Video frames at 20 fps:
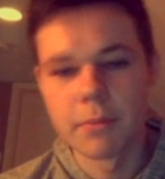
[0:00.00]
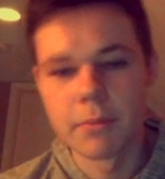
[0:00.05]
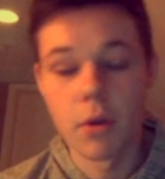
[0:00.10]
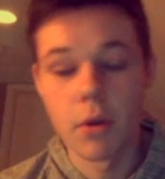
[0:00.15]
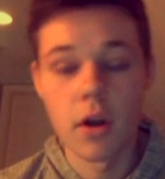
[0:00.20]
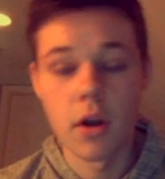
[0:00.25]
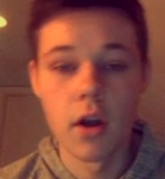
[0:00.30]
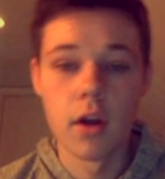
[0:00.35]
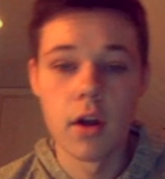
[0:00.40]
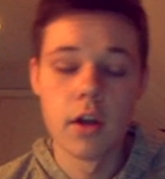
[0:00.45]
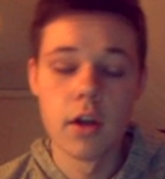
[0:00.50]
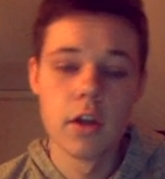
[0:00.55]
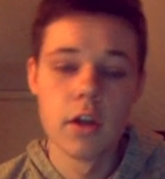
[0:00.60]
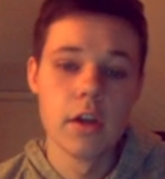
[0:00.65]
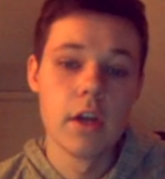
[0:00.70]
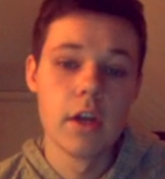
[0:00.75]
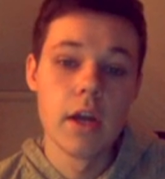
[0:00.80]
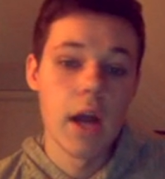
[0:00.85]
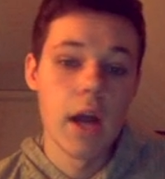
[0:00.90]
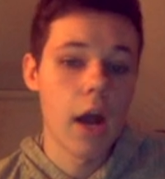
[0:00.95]
But
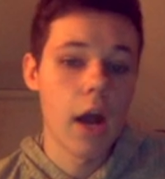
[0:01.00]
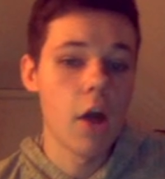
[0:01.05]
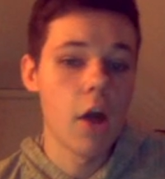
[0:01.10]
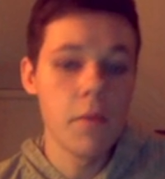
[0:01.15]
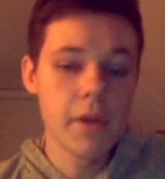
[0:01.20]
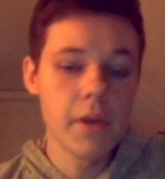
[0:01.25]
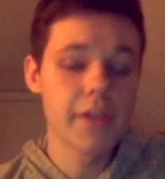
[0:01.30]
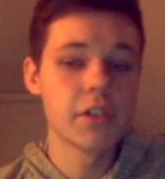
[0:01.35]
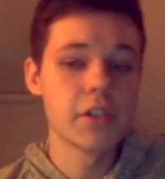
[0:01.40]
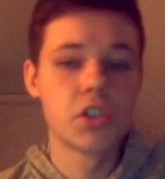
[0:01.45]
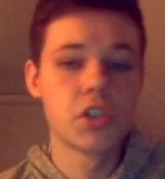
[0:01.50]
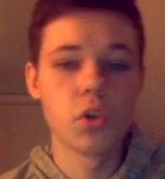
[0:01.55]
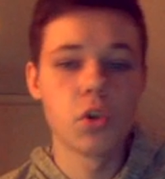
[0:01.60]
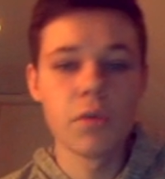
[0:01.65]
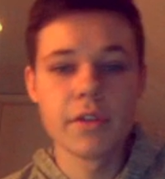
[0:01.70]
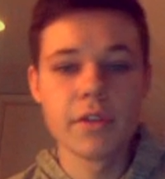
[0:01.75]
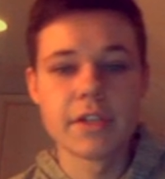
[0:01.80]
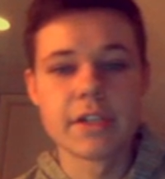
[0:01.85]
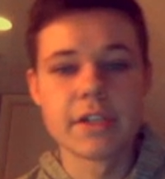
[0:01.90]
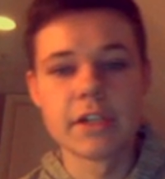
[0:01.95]
I hope you guys
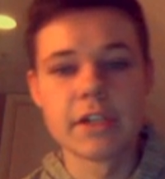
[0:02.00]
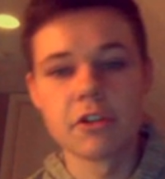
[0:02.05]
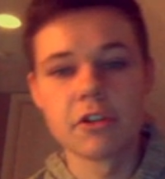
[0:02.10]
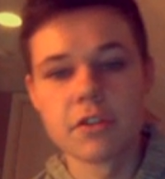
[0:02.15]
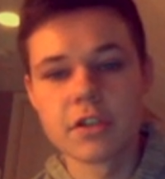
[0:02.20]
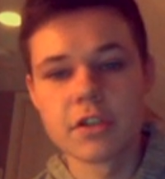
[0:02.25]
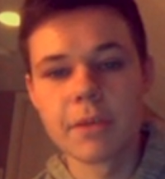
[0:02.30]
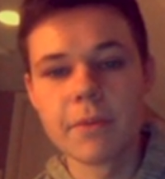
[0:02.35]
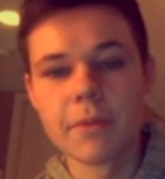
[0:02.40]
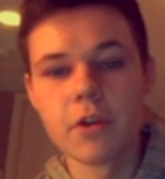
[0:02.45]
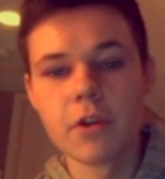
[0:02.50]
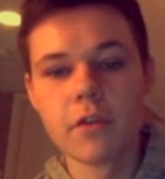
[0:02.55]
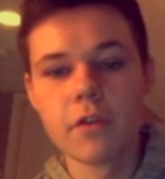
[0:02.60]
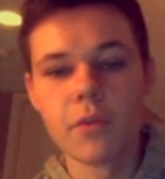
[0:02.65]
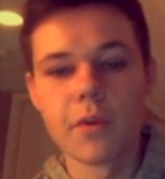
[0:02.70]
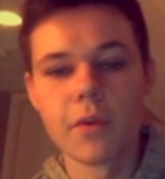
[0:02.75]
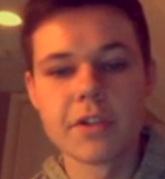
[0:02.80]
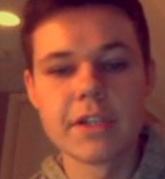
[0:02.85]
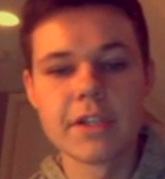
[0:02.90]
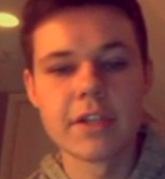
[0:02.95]
enjoyed this series. Let me know if you
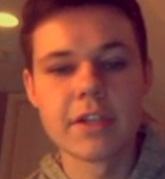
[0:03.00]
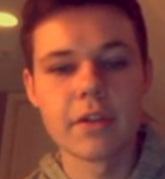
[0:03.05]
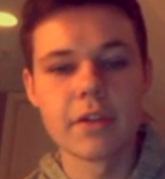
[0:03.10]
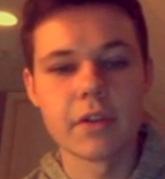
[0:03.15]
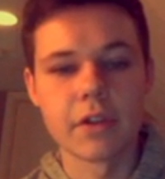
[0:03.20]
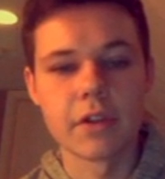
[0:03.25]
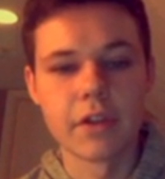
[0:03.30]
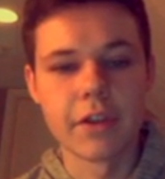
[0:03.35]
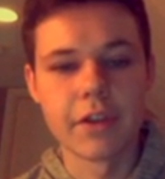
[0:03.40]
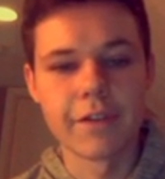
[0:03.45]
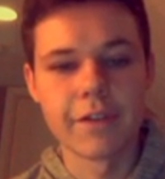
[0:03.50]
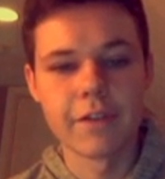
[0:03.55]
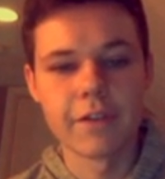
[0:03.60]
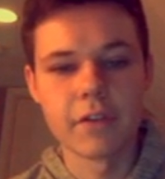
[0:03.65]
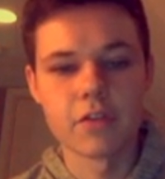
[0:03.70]
want to see something different or